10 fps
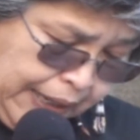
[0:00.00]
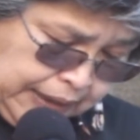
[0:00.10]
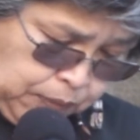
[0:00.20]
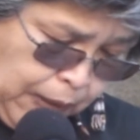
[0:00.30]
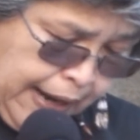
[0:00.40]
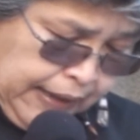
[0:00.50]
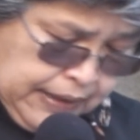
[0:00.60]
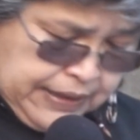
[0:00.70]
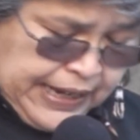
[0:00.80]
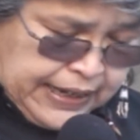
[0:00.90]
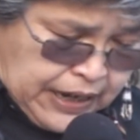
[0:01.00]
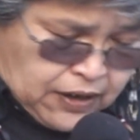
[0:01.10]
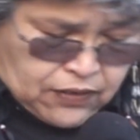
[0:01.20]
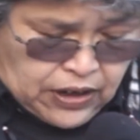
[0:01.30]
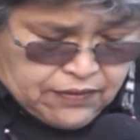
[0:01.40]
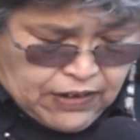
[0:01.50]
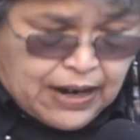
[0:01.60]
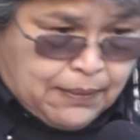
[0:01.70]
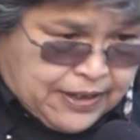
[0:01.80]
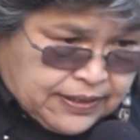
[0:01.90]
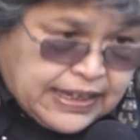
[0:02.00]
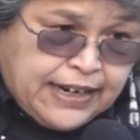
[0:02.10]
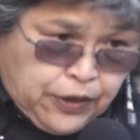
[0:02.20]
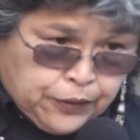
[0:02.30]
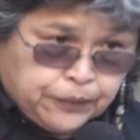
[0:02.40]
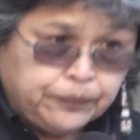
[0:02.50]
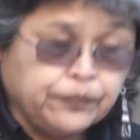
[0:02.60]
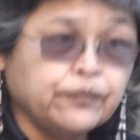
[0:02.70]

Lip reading: what is right and take care of our environment. Thank you.